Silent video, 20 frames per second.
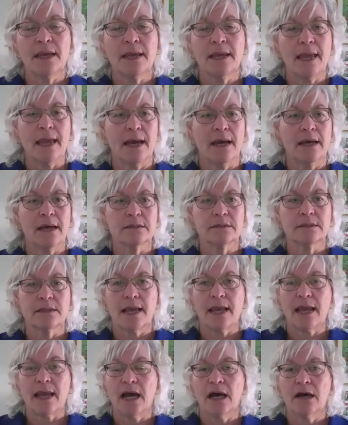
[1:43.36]
As
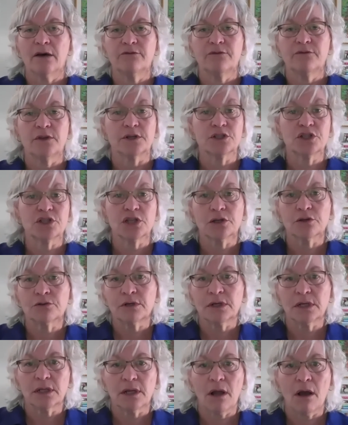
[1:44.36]
they have their
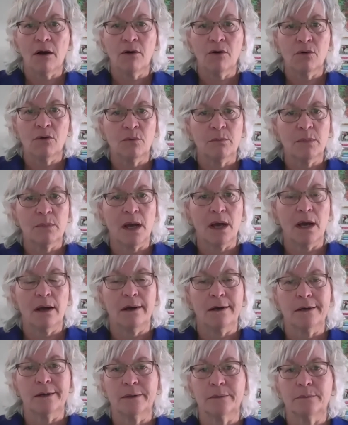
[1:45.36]
children at
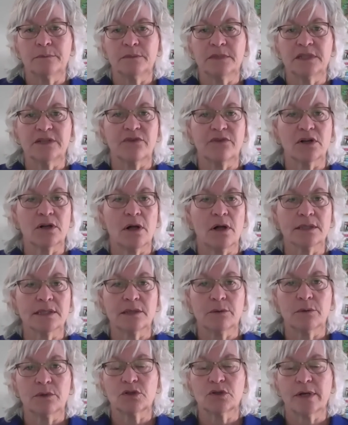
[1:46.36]
home,
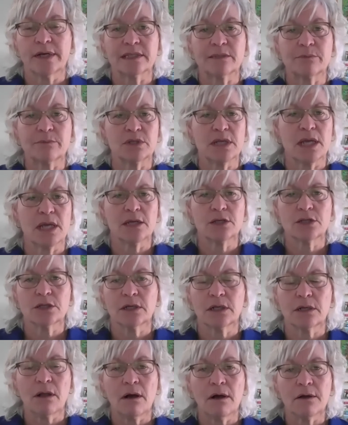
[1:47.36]
difficulty with
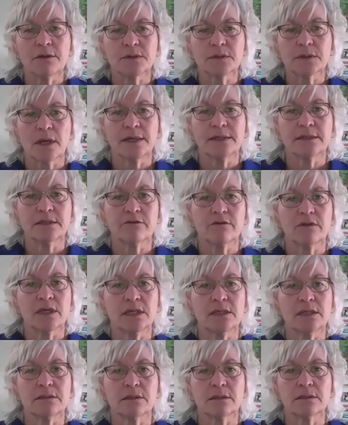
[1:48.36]
transportation and all those kinds of
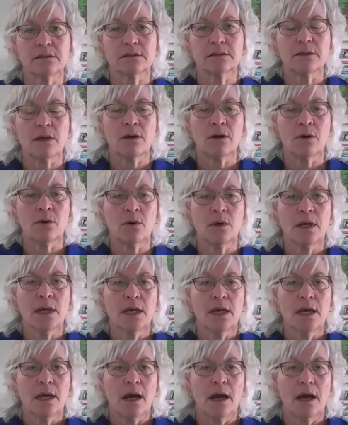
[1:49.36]
things. And so
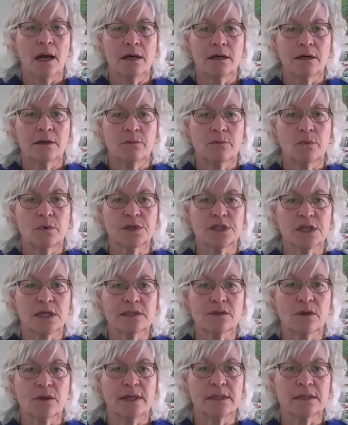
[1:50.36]
we're
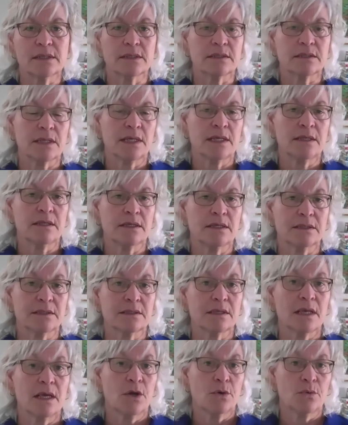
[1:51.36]
just going to see
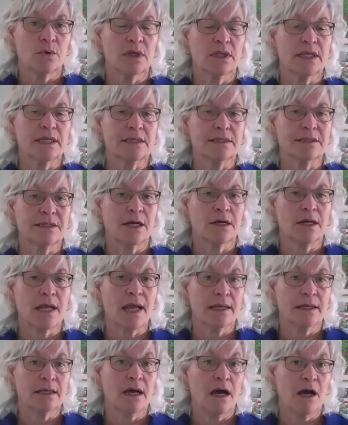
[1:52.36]
this really start
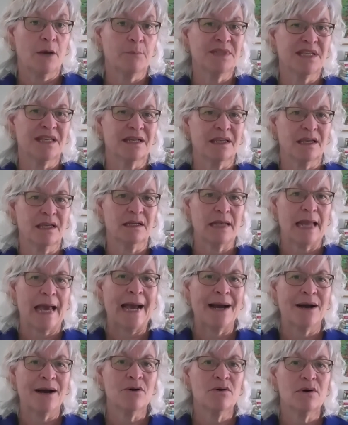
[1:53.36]
kind of upticking
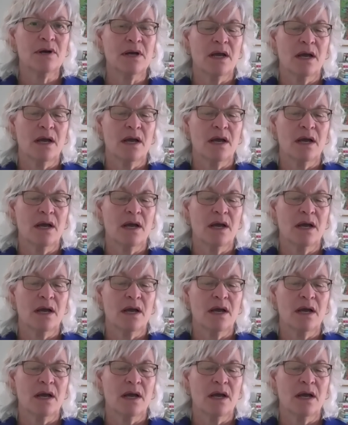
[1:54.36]
now.